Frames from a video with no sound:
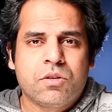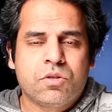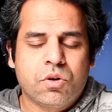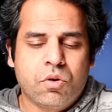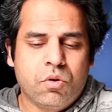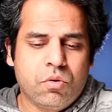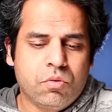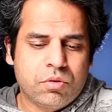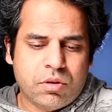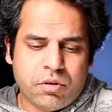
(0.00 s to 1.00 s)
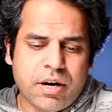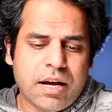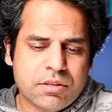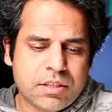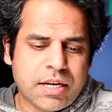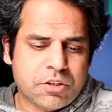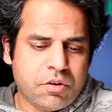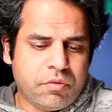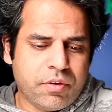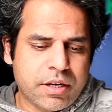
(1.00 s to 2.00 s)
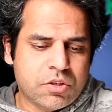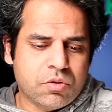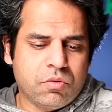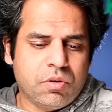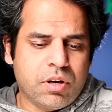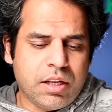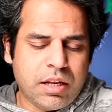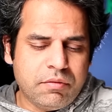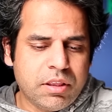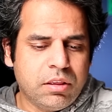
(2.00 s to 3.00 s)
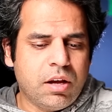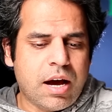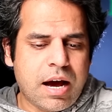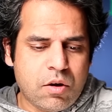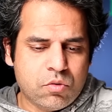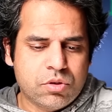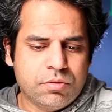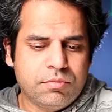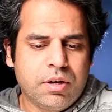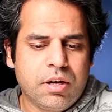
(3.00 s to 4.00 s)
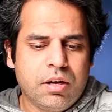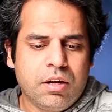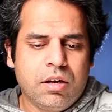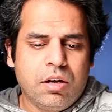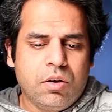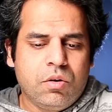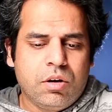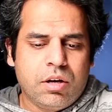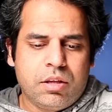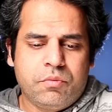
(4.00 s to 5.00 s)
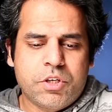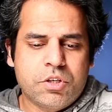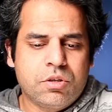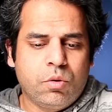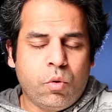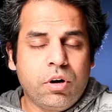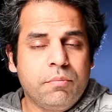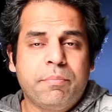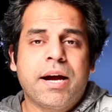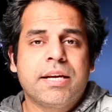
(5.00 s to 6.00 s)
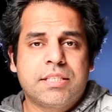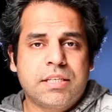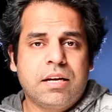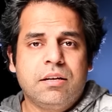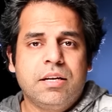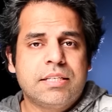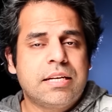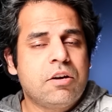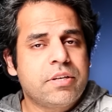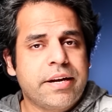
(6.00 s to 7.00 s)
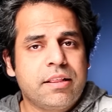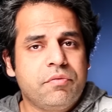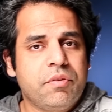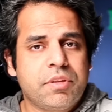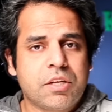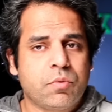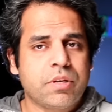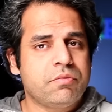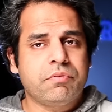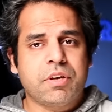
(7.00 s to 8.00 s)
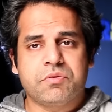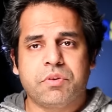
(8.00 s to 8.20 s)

So third house is actually your friend. So 11th house, which is lord by Sun, is now sitting in the fifth house. What is fifth house?